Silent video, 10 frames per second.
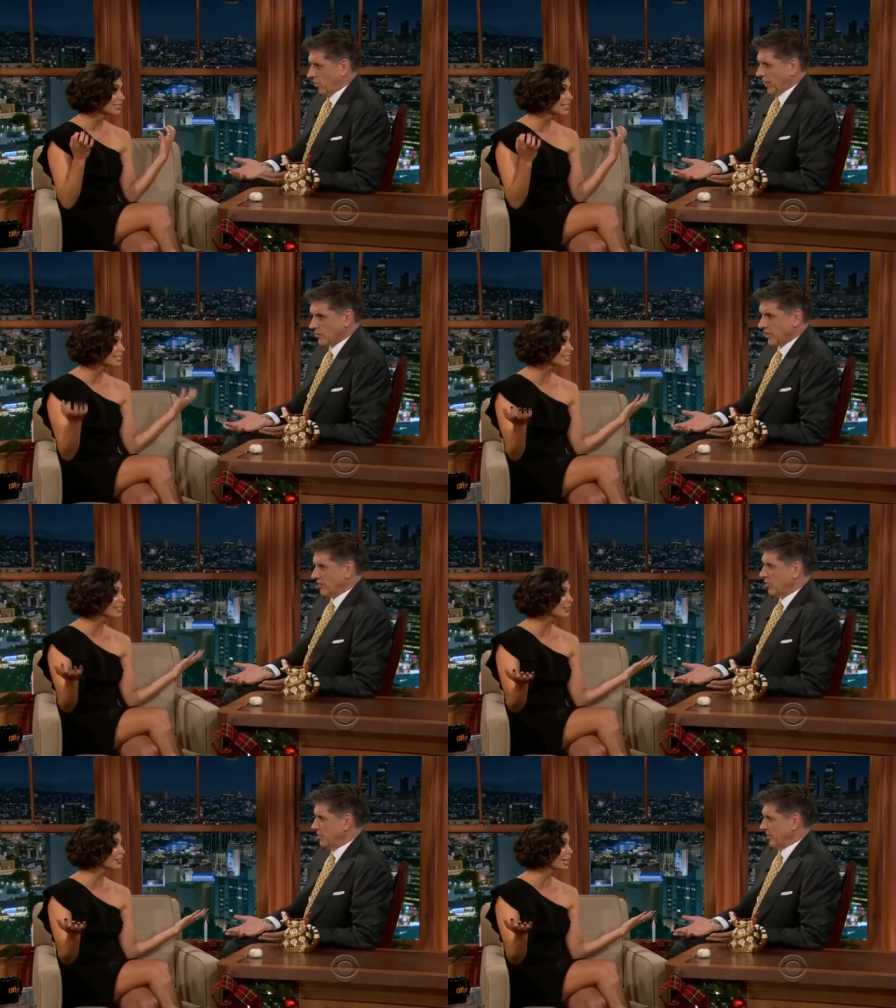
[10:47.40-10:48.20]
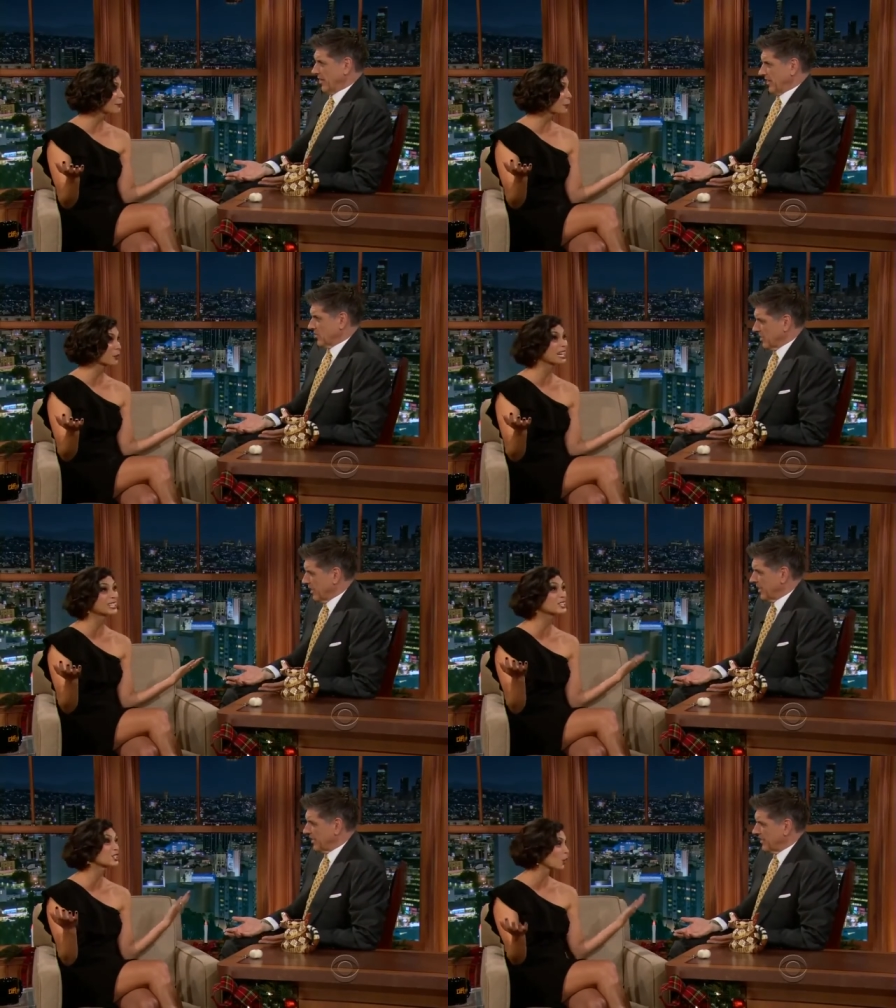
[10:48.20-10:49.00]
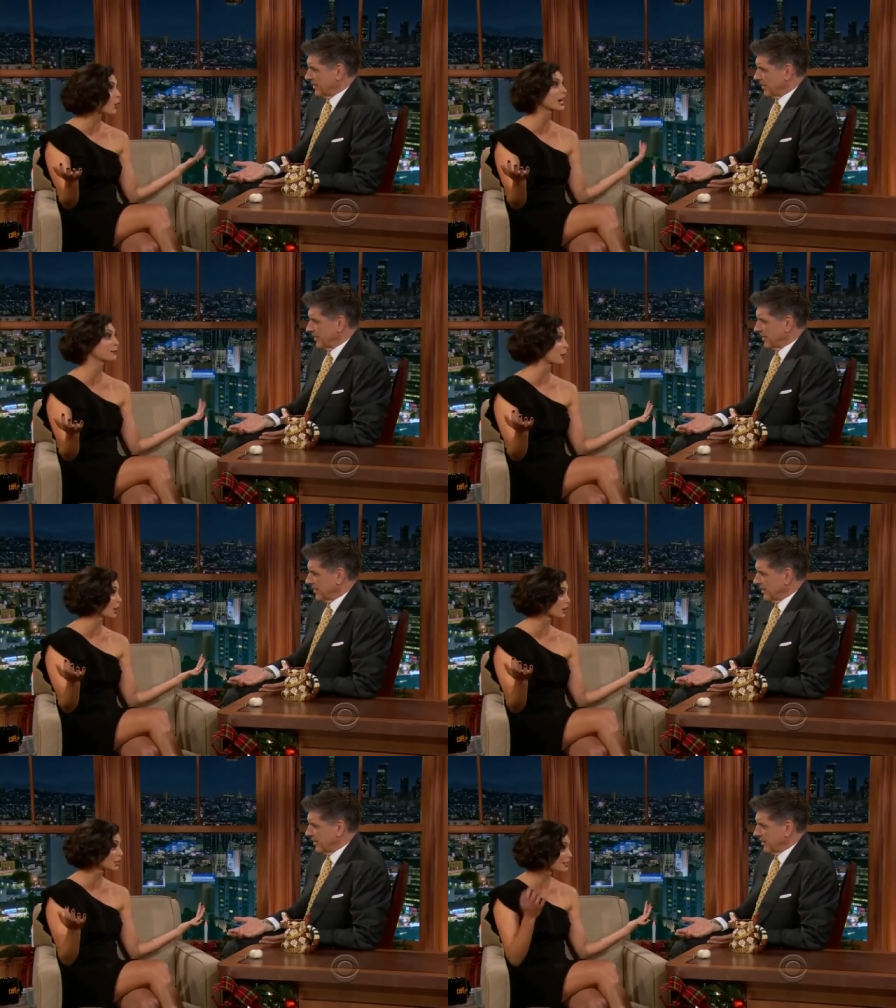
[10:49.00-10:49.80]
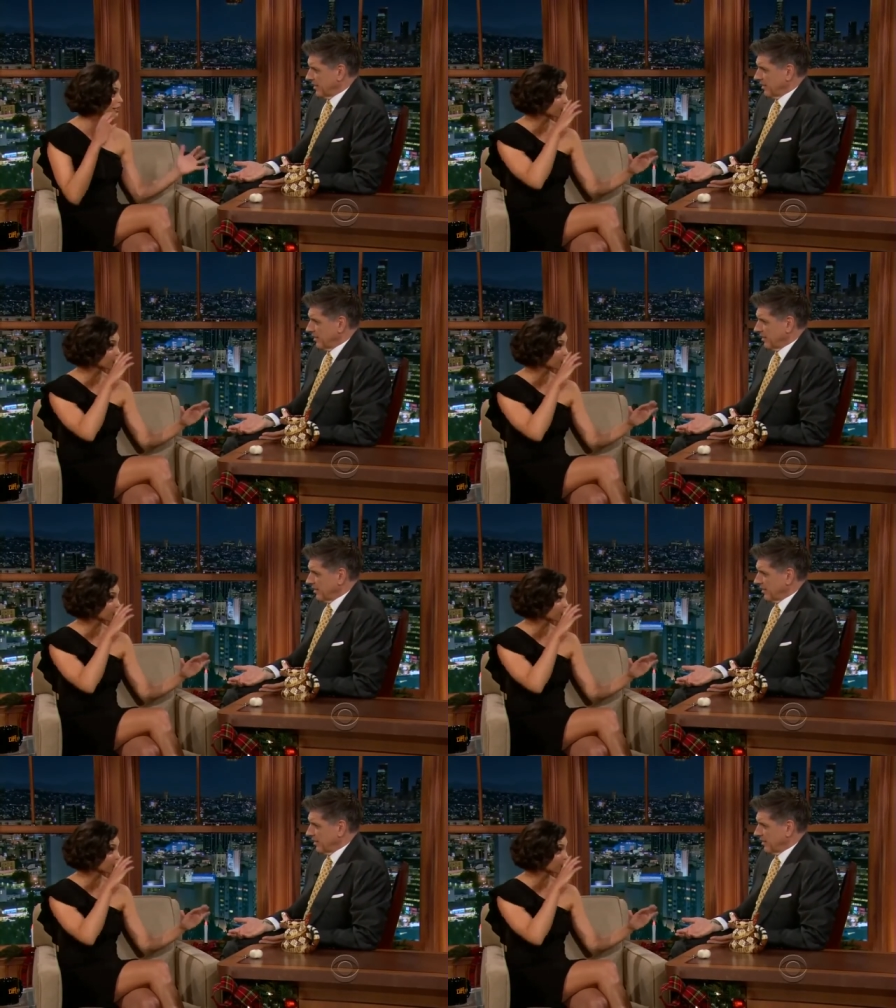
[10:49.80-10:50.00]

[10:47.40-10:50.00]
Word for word: Why don't I know about like this? Yeah.